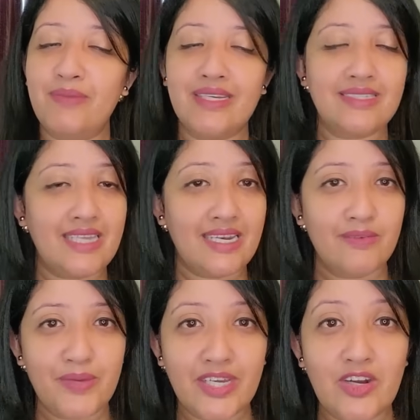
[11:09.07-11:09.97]
because
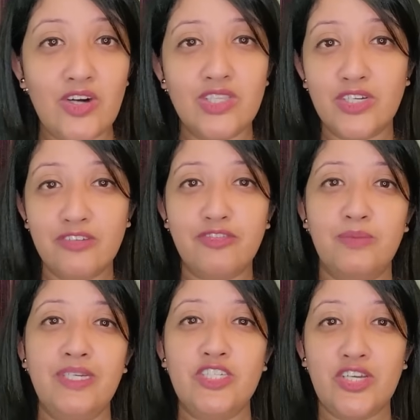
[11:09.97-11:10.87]
then we can all learn
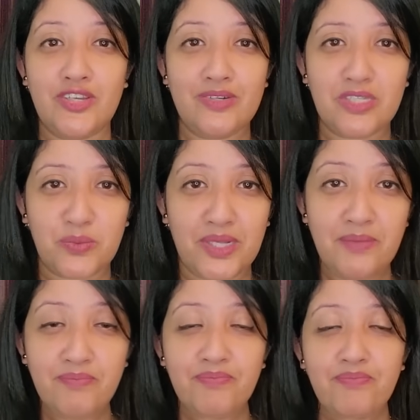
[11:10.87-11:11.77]
from each other as well.